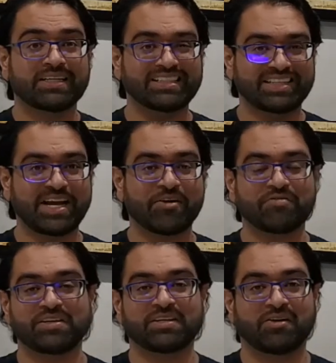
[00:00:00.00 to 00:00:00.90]
dislike
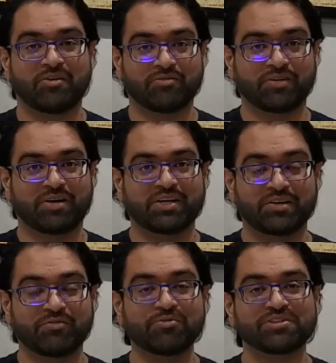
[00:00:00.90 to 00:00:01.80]
of
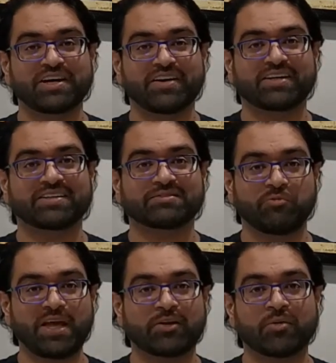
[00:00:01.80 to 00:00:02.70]
Dafoe's character's,
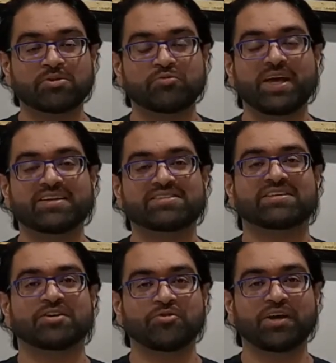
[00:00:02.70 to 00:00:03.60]
Thomas
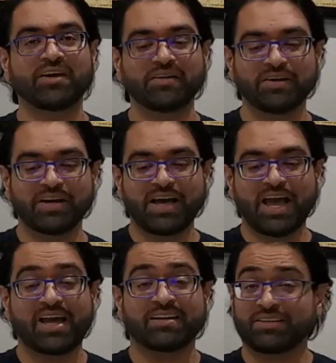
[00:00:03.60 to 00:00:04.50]
Wake's cooking.
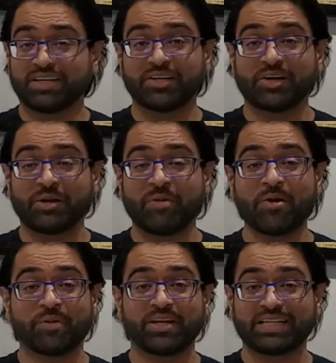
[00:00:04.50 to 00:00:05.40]
And in my
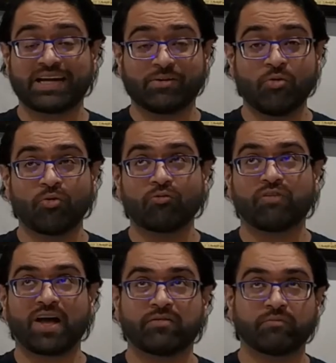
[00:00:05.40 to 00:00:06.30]
opinion, that whole
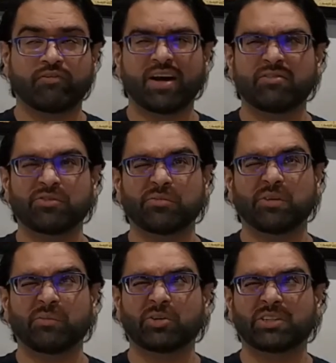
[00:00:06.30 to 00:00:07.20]
3
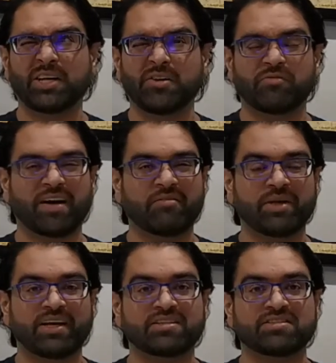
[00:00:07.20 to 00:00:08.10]
to 5
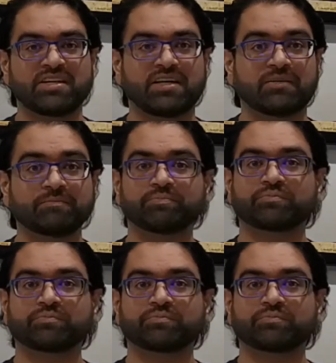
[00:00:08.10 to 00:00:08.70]
minute scene